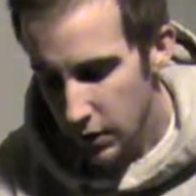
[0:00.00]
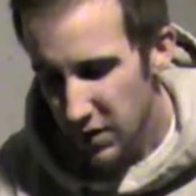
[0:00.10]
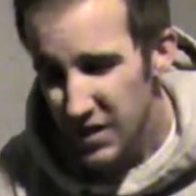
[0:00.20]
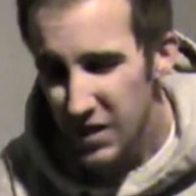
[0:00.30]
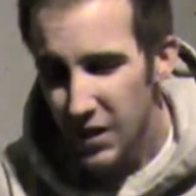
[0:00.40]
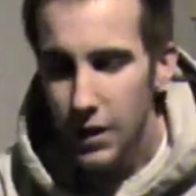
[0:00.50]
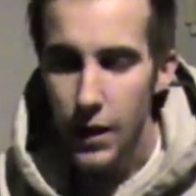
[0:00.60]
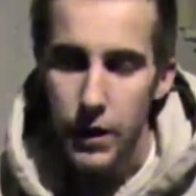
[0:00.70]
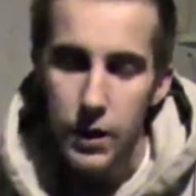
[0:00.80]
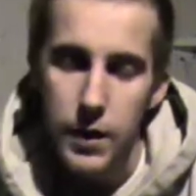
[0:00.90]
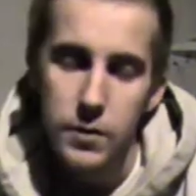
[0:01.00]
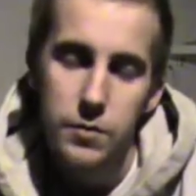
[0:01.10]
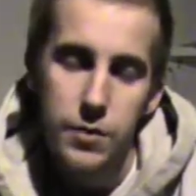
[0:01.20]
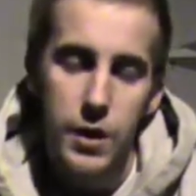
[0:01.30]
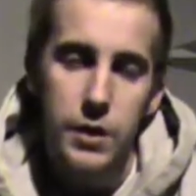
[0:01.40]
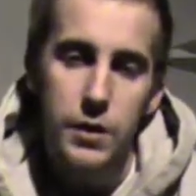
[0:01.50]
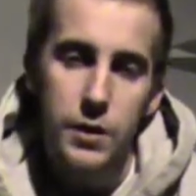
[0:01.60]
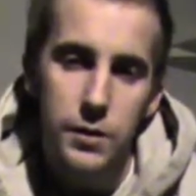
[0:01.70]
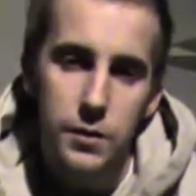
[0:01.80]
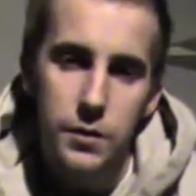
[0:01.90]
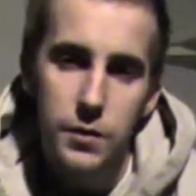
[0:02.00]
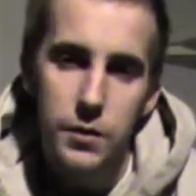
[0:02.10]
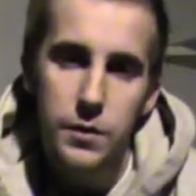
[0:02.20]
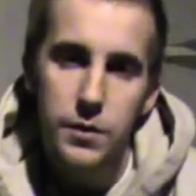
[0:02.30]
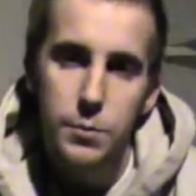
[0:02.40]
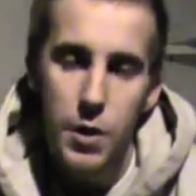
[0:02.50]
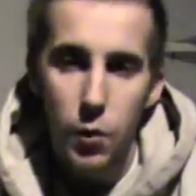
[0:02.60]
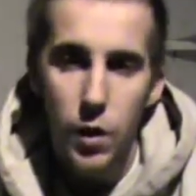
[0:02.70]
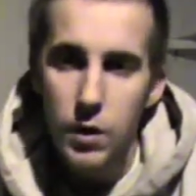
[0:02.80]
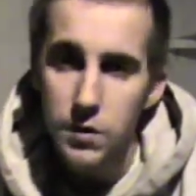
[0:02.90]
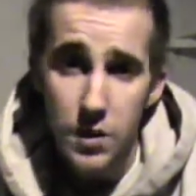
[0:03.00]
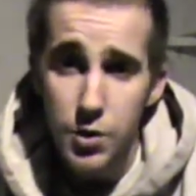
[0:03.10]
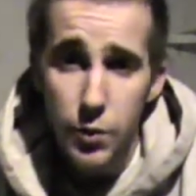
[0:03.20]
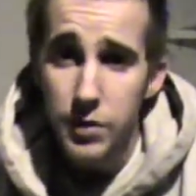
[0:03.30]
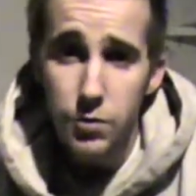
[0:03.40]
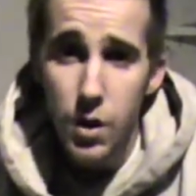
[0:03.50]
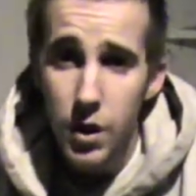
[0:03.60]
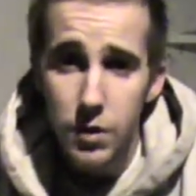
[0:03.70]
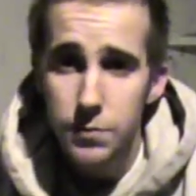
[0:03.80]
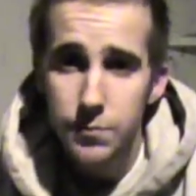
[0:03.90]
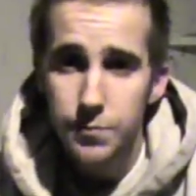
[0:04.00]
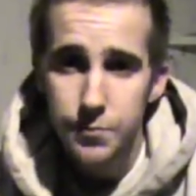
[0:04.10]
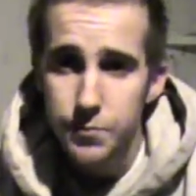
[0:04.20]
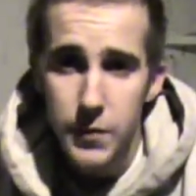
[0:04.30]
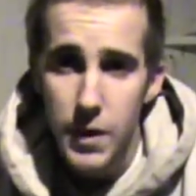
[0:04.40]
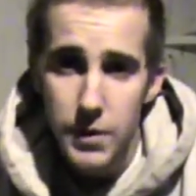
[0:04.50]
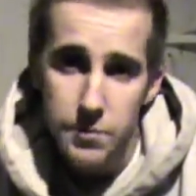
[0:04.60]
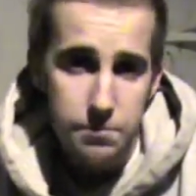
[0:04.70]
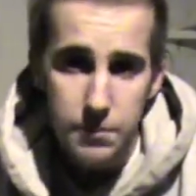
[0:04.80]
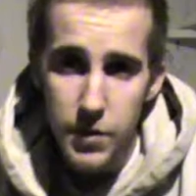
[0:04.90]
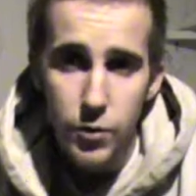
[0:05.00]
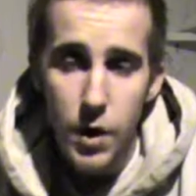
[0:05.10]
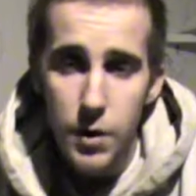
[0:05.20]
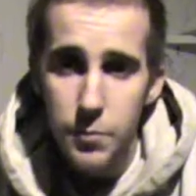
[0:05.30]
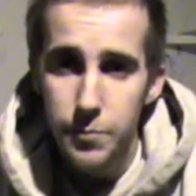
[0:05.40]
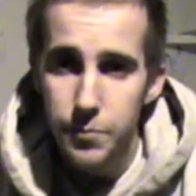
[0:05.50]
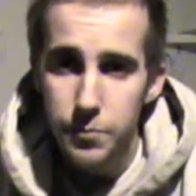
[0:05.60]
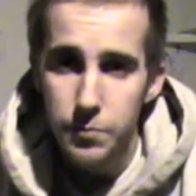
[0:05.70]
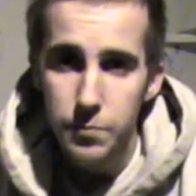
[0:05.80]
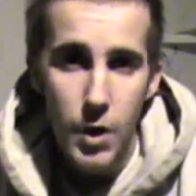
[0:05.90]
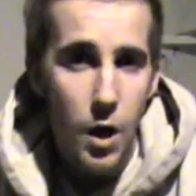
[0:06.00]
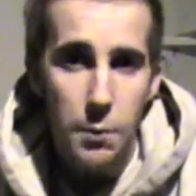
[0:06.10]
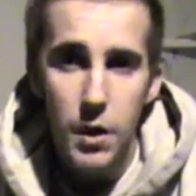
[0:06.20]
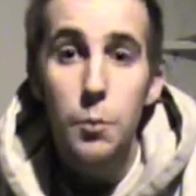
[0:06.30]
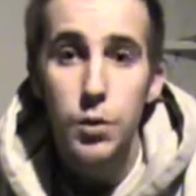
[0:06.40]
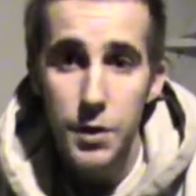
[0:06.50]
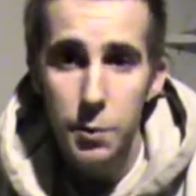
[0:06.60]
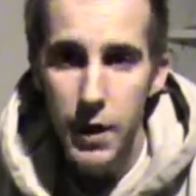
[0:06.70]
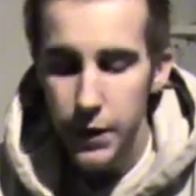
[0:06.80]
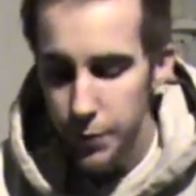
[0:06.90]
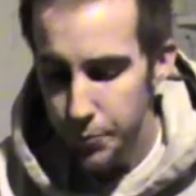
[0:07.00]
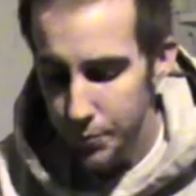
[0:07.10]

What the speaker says: The DEA classifying marijuana as Schedule 1 is wrong. It's wrong. Call me up, we'll debate it.